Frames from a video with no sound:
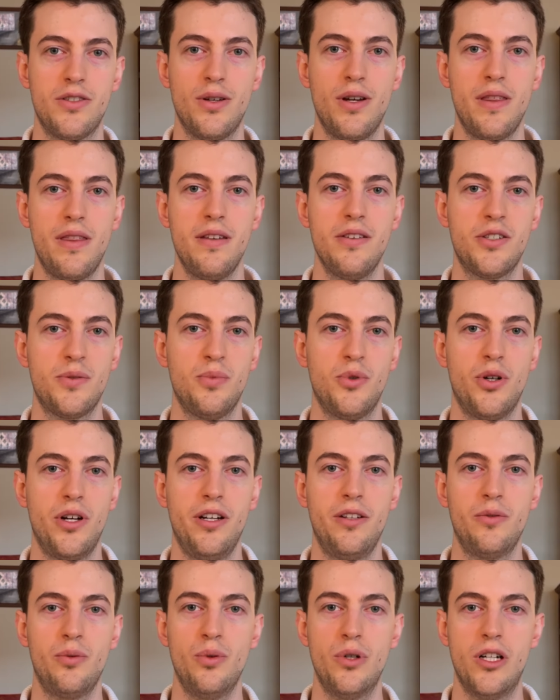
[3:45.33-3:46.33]
at this
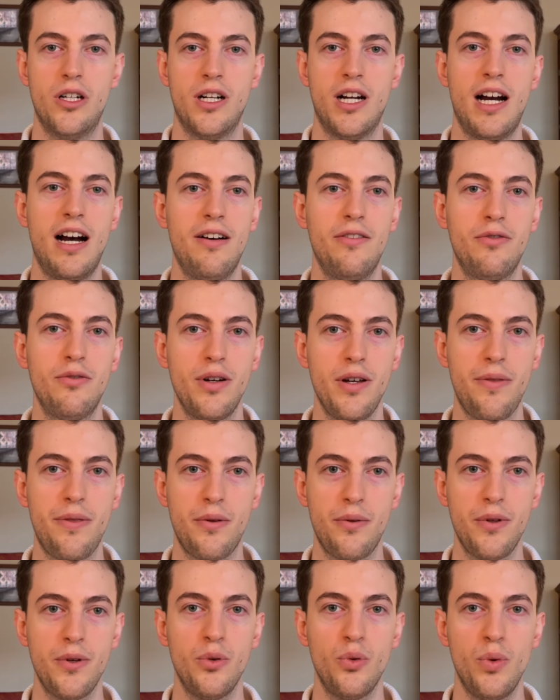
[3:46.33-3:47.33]
point, we're halfway
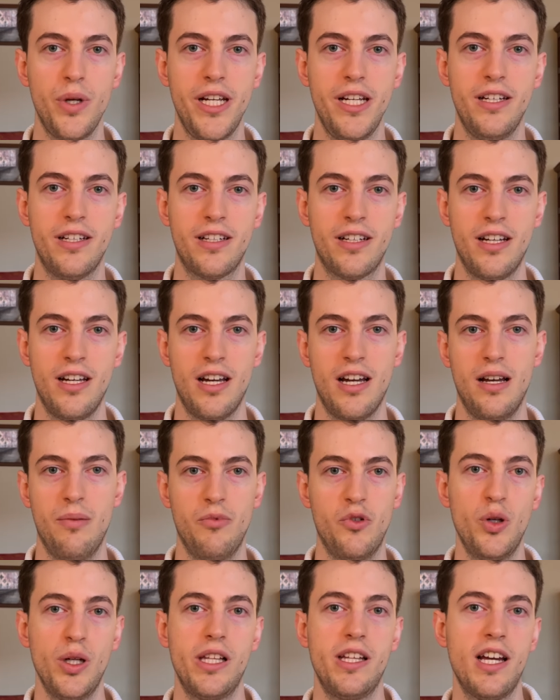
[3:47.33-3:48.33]
through the week. I'm
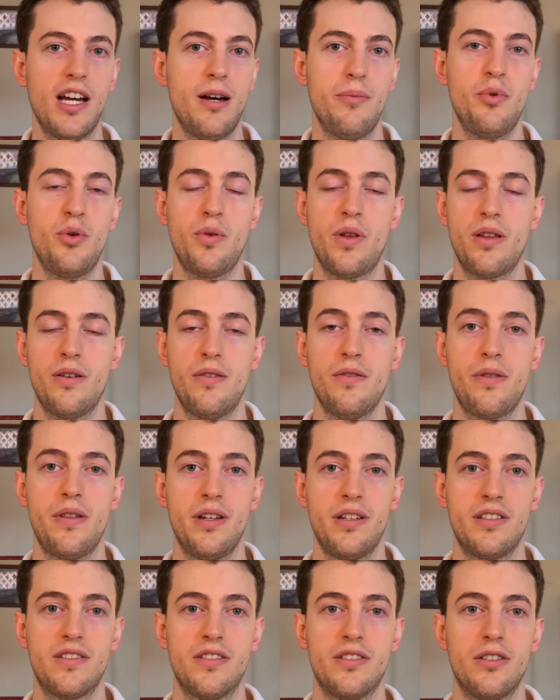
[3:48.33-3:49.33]
really happy with how
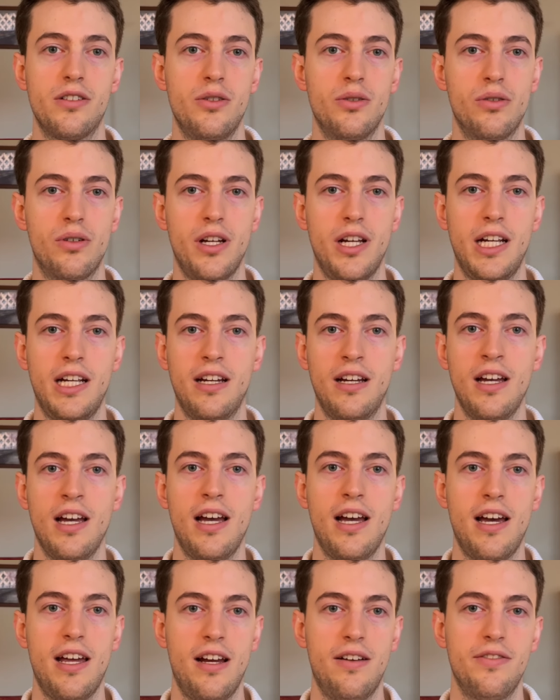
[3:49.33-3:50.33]
things are going,
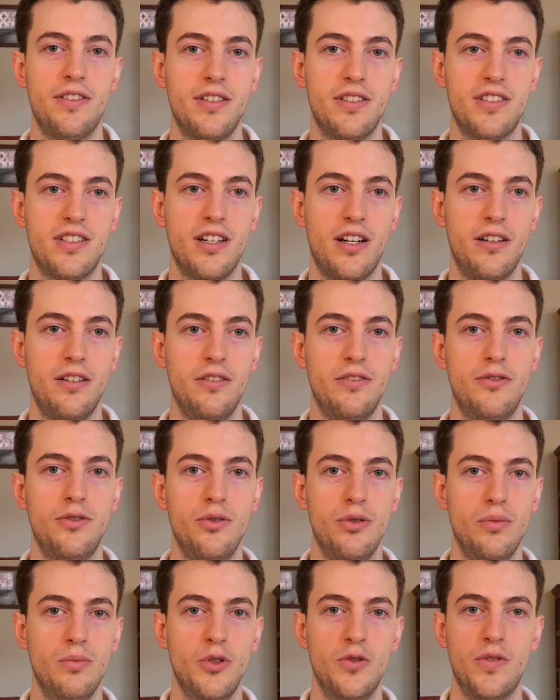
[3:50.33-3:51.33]
and I've decided
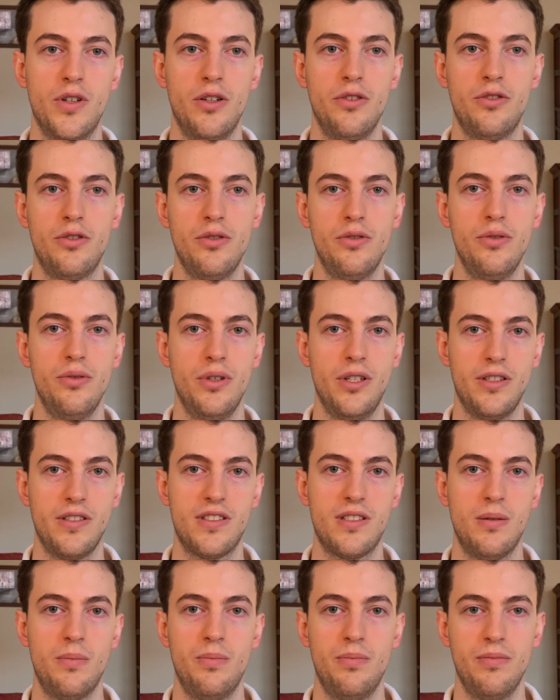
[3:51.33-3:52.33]
to move on to doing
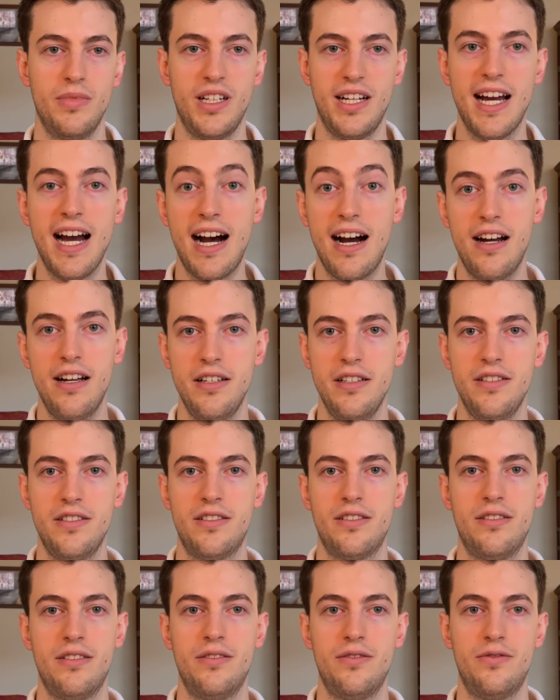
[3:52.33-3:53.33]
some guys
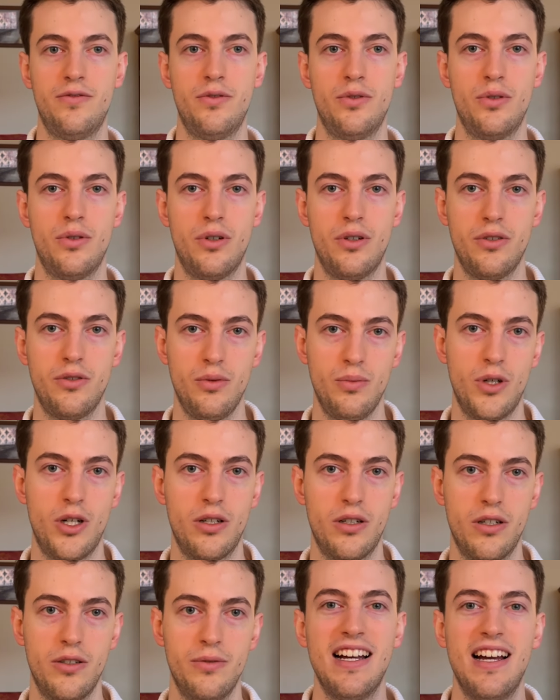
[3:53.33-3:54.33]
for
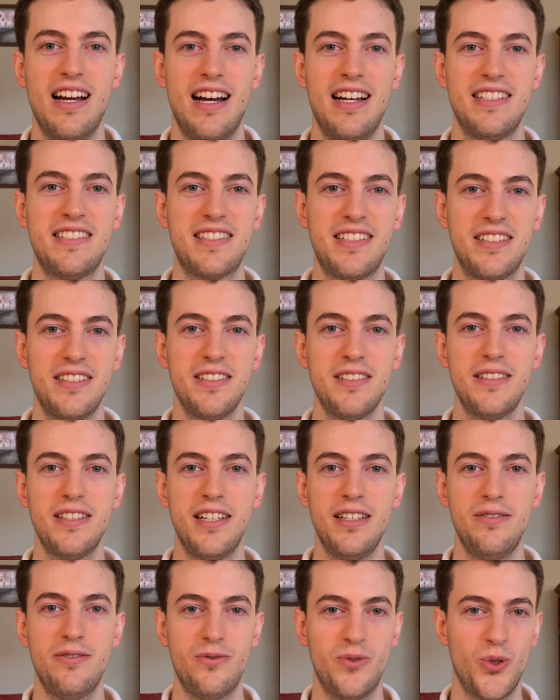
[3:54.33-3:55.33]
tomorrow. I started
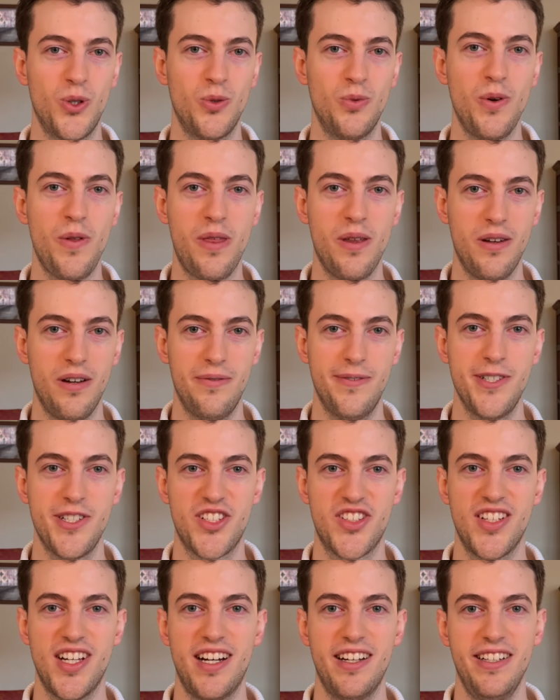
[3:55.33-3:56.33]
day four with another
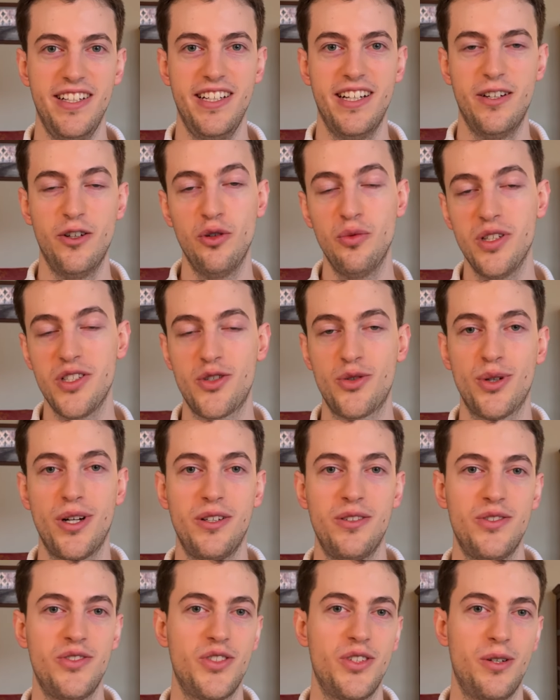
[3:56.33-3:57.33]
study. I always try
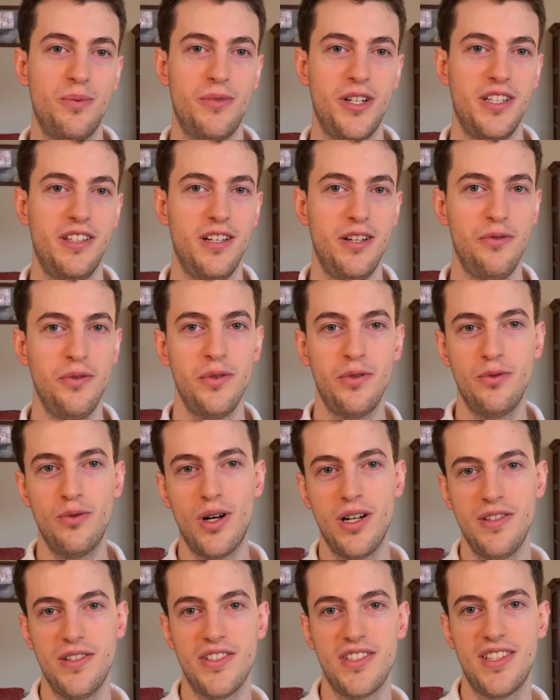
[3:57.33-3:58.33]
to start my day with
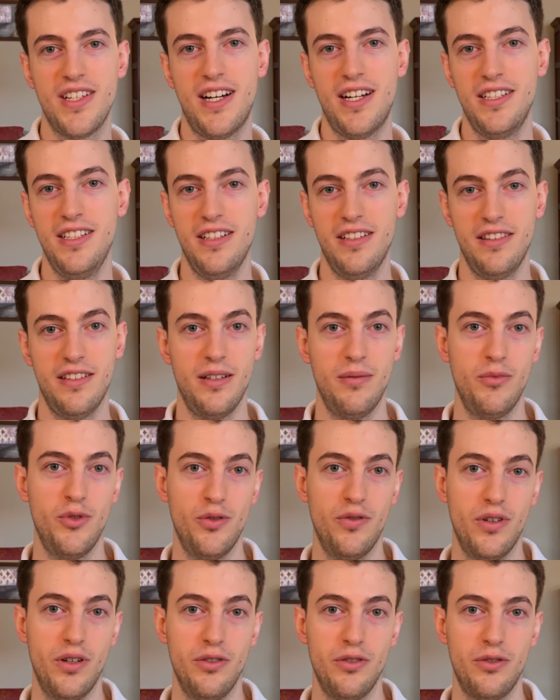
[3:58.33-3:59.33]
one study and then move on to